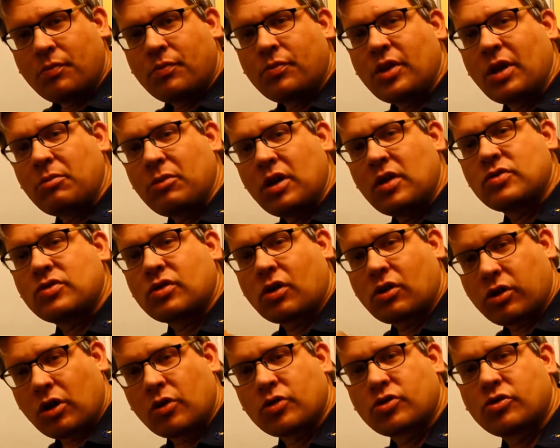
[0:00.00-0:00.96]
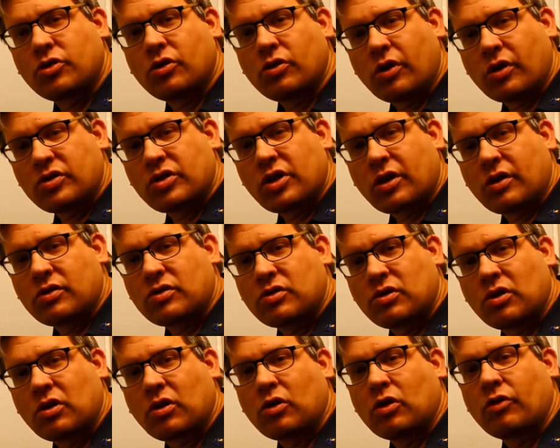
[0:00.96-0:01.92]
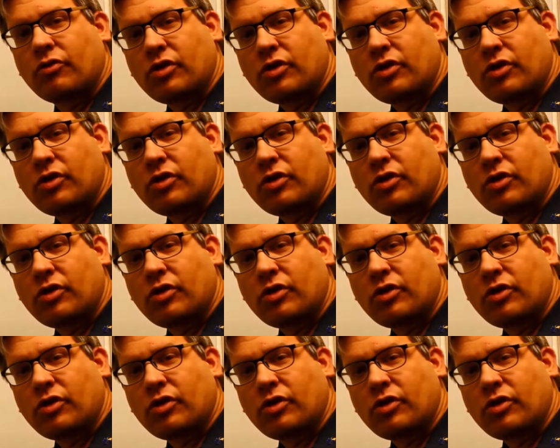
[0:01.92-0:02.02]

that means the closer it looks like a circle.